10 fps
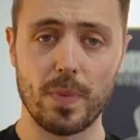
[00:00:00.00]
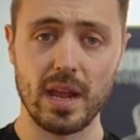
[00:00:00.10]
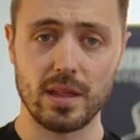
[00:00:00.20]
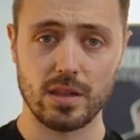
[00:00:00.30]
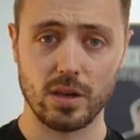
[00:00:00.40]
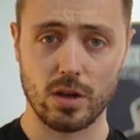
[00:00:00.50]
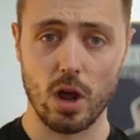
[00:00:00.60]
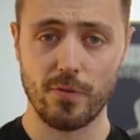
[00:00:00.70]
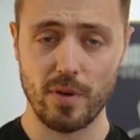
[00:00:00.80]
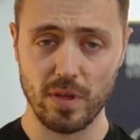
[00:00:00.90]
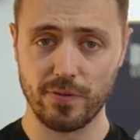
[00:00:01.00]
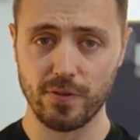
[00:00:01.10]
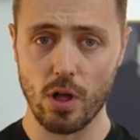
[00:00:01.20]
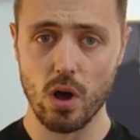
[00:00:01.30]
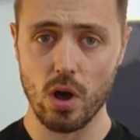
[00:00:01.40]
be to go from the
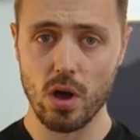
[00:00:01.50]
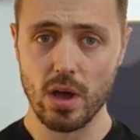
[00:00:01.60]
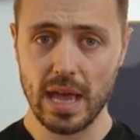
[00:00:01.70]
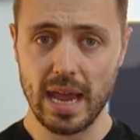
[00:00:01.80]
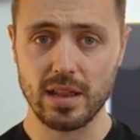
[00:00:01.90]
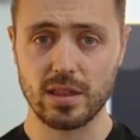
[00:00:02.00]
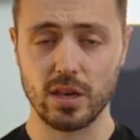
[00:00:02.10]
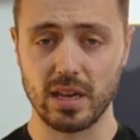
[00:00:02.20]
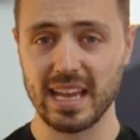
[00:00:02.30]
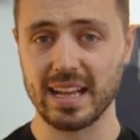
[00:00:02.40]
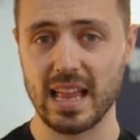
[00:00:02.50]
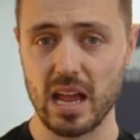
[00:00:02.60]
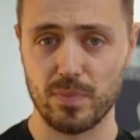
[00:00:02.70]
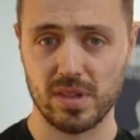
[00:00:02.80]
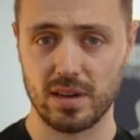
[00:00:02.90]
floor into an
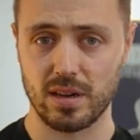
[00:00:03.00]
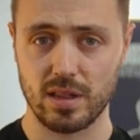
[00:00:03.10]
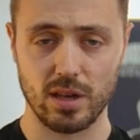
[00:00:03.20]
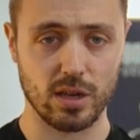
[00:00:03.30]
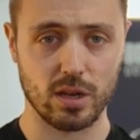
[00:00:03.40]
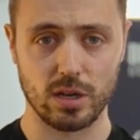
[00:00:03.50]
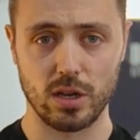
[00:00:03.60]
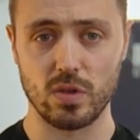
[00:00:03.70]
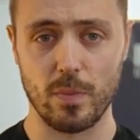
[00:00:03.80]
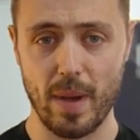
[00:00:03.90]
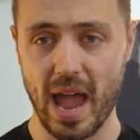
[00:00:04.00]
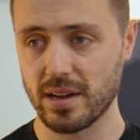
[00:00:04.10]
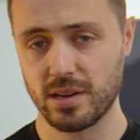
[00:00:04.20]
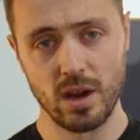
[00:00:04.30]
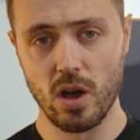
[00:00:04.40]
incline position. So, you could use a
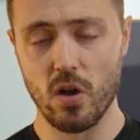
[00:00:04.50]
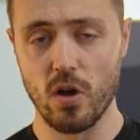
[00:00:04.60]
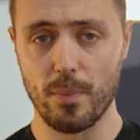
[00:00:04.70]
bench or a